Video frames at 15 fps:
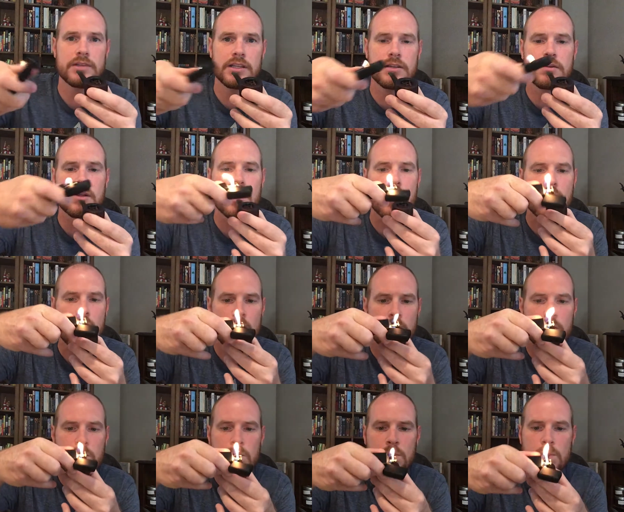
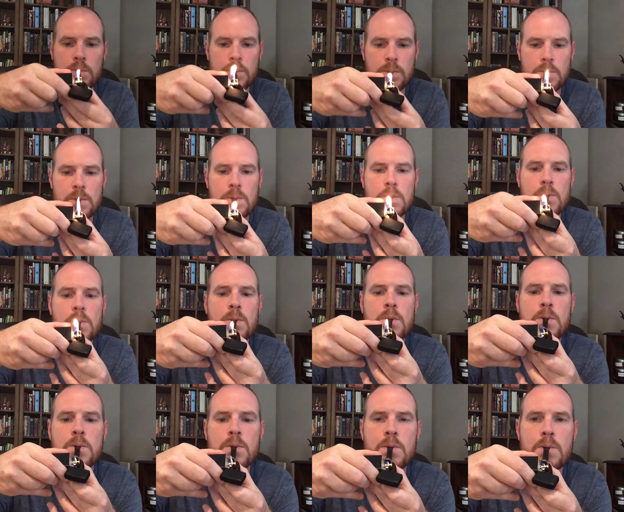
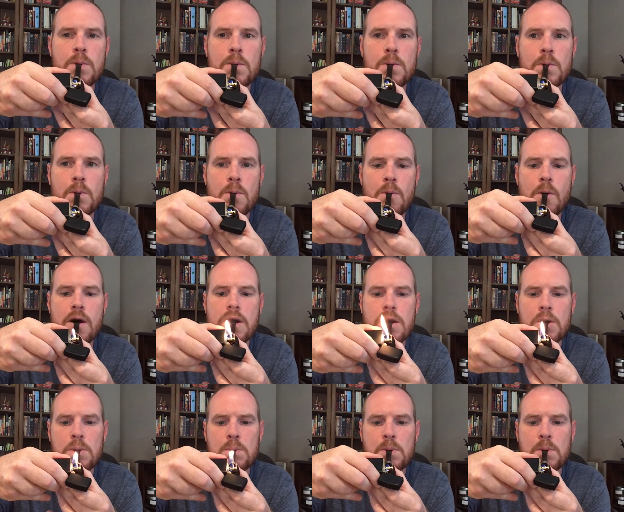Nothing is said.